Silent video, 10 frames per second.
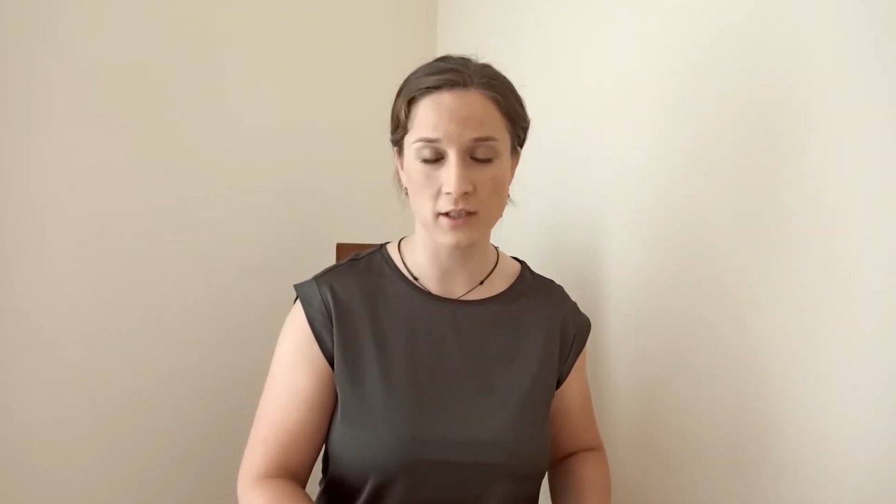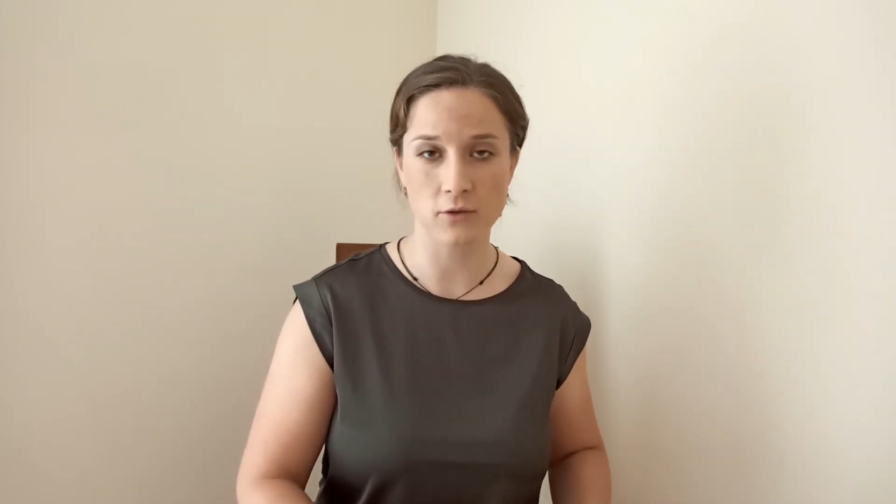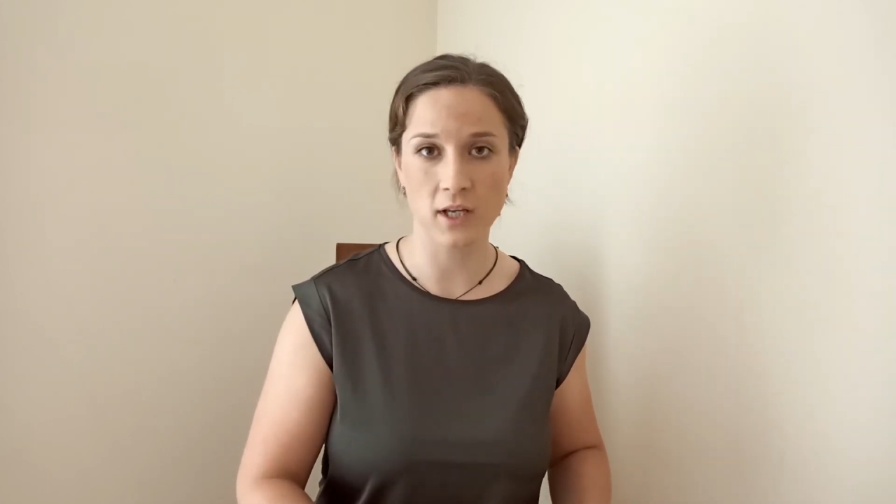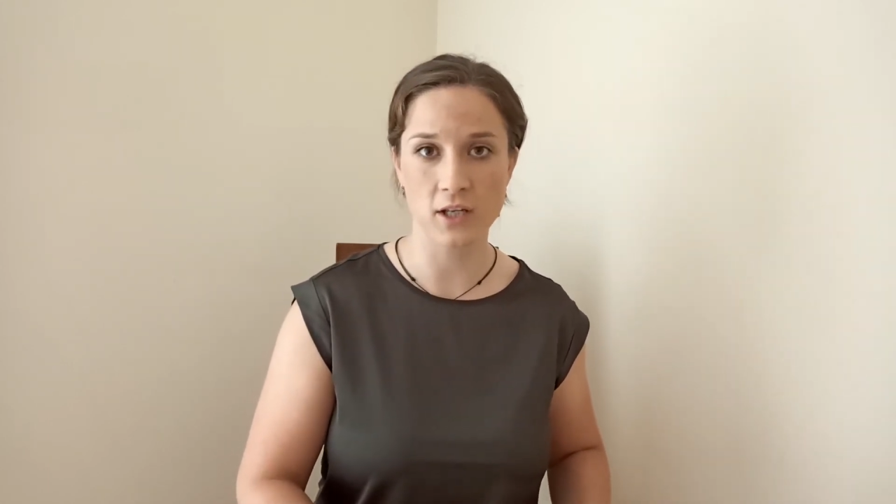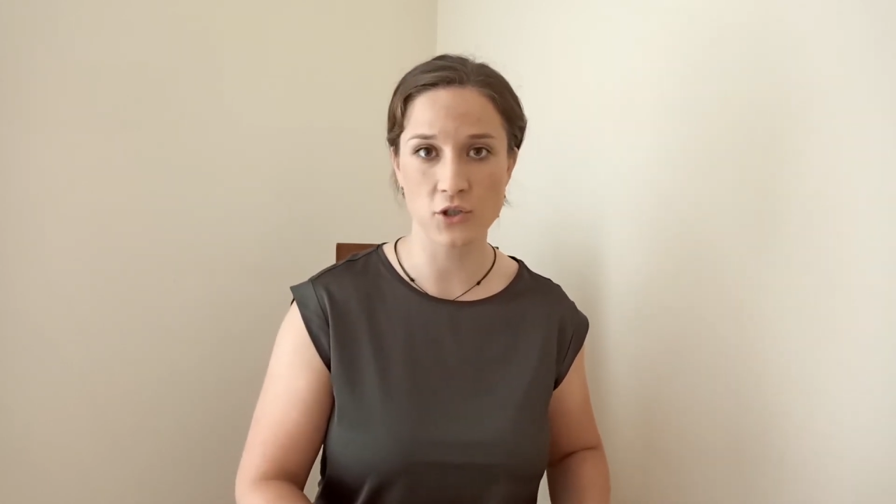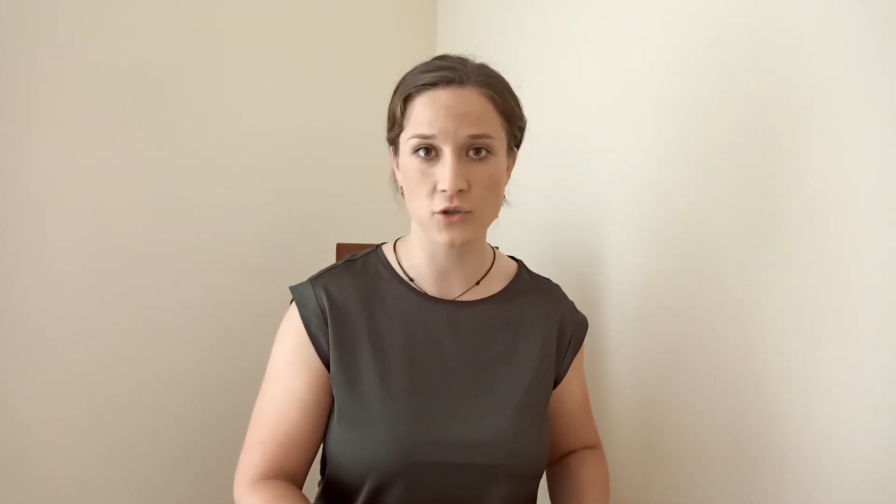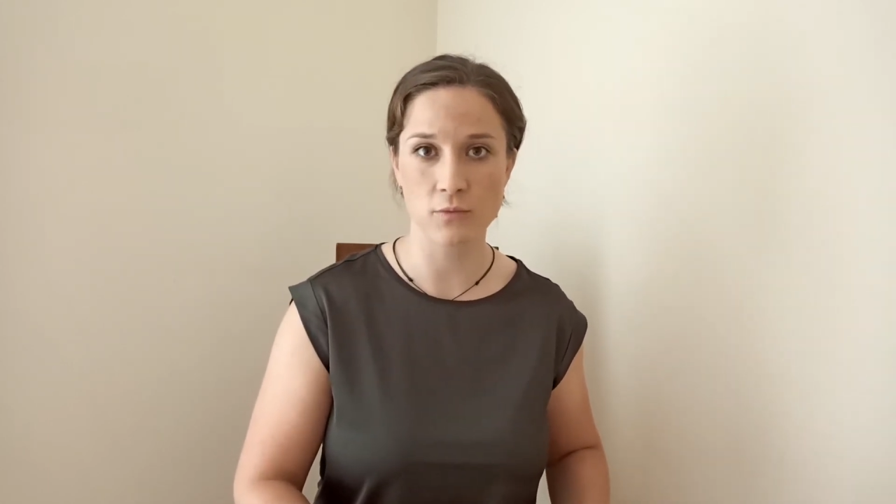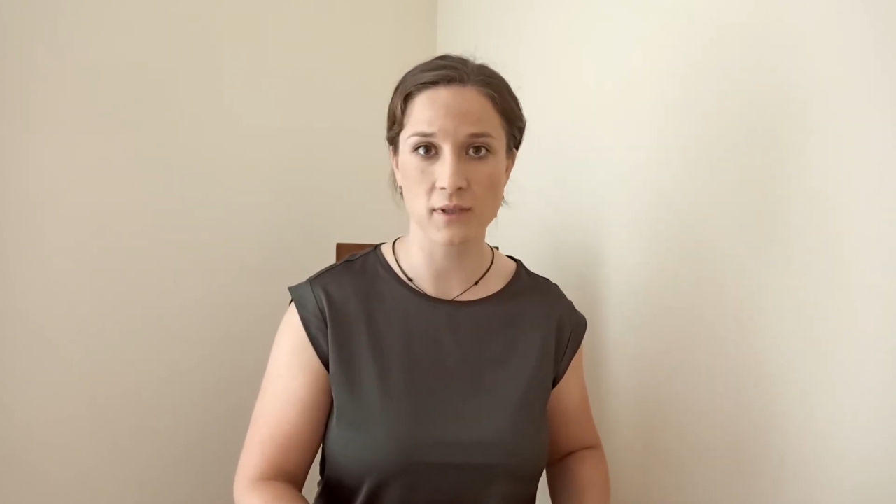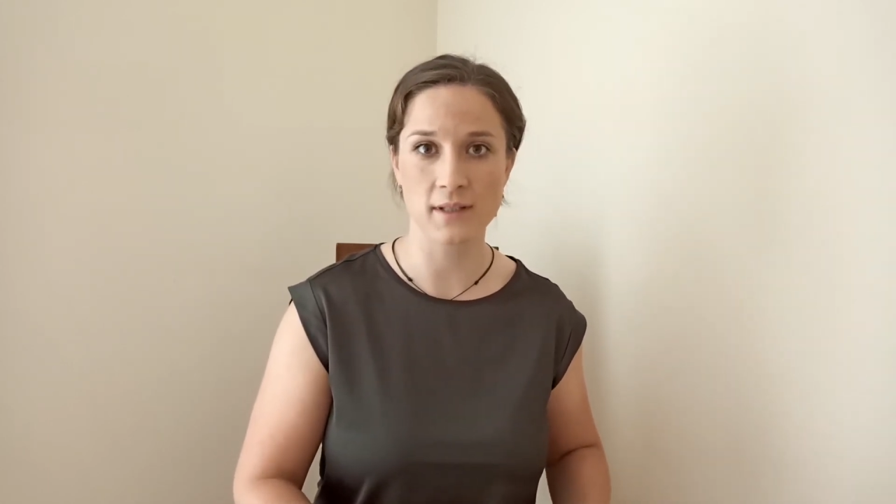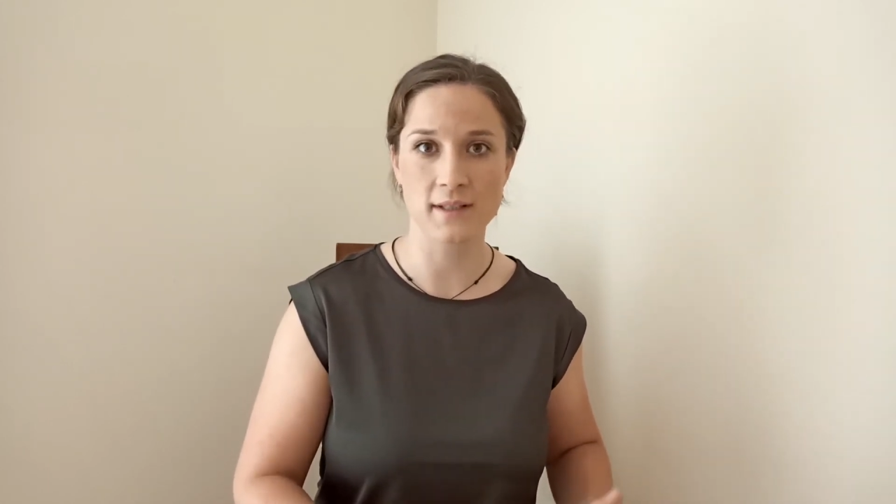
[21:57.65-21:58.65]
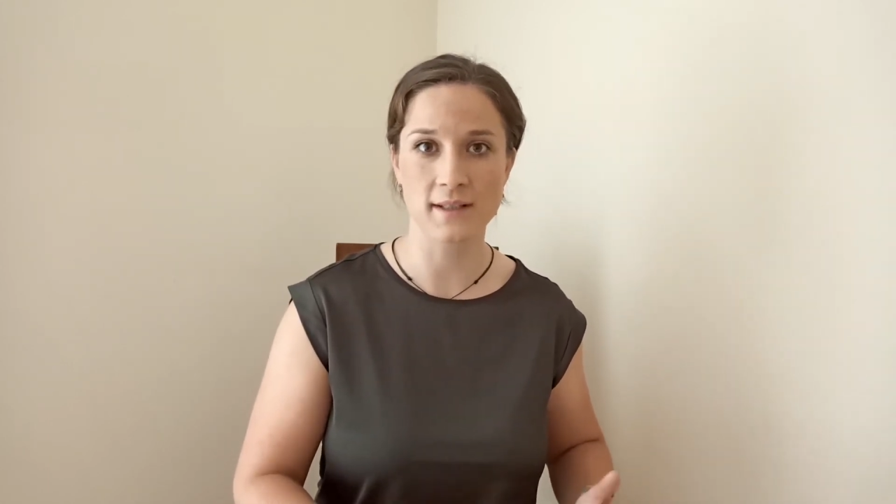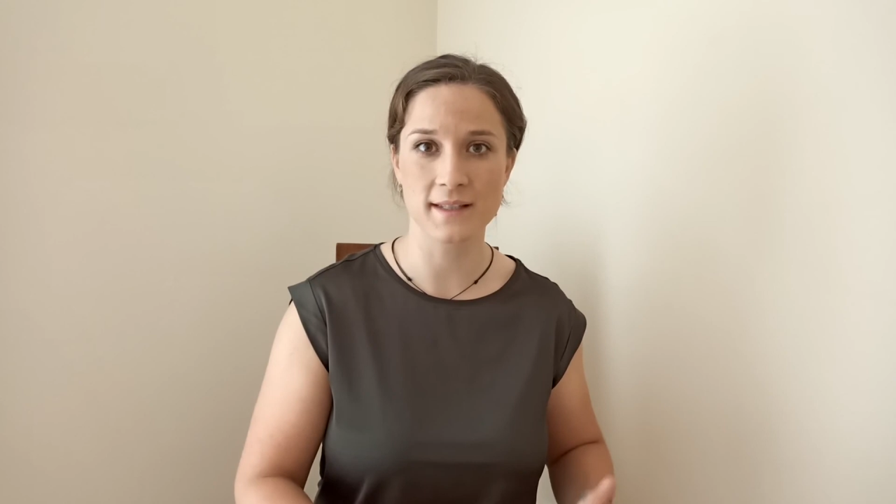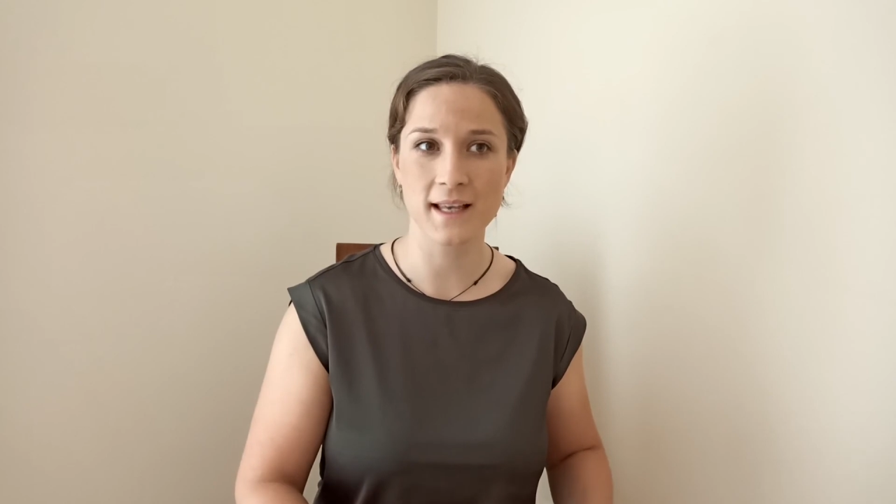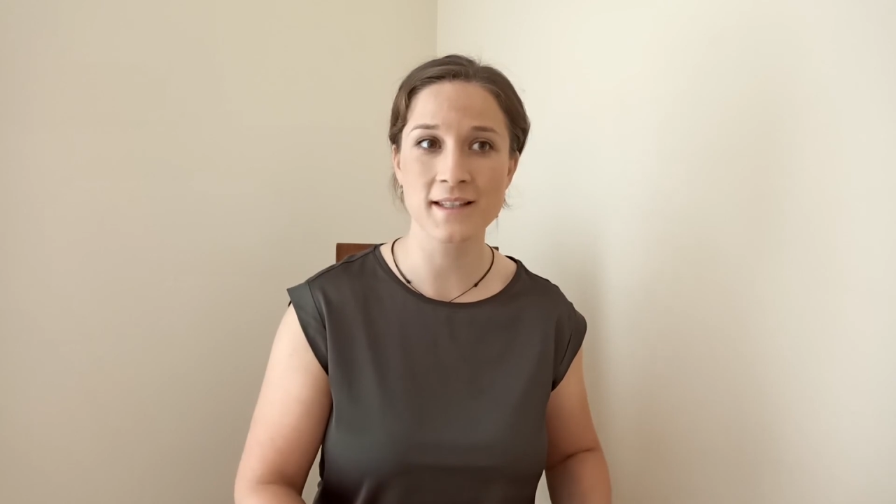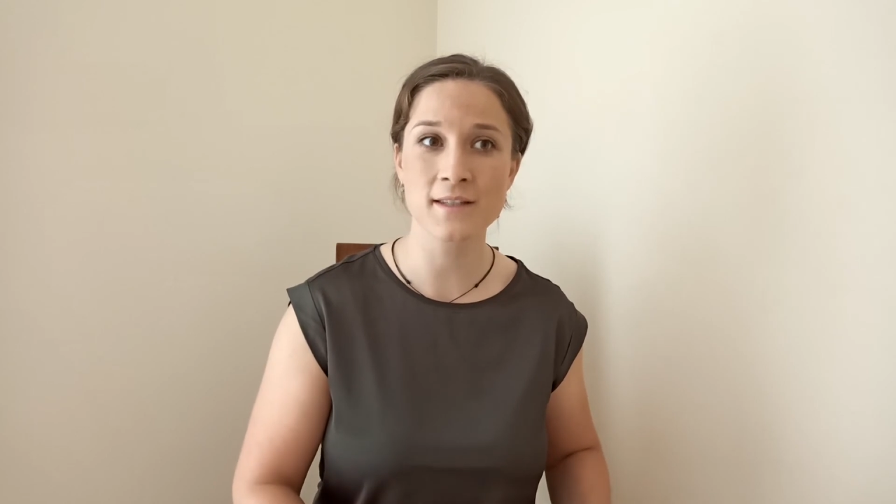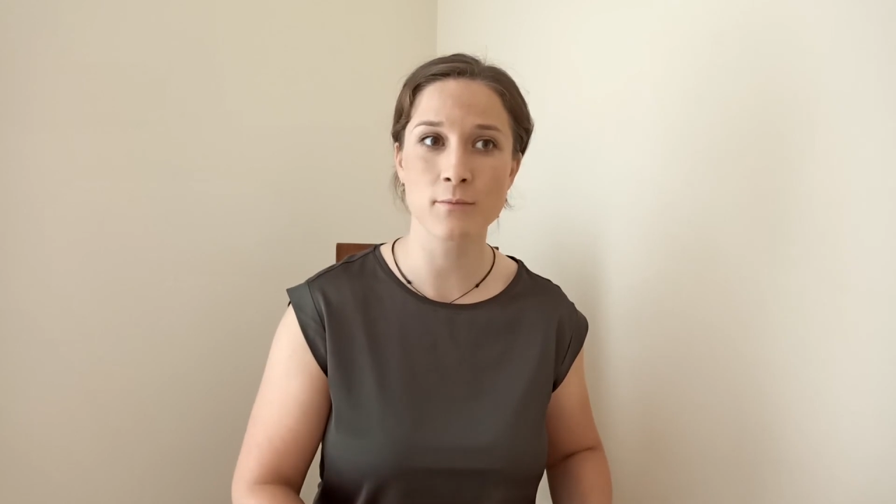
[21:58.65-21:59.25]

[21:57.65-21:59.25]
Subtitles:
education to be a success,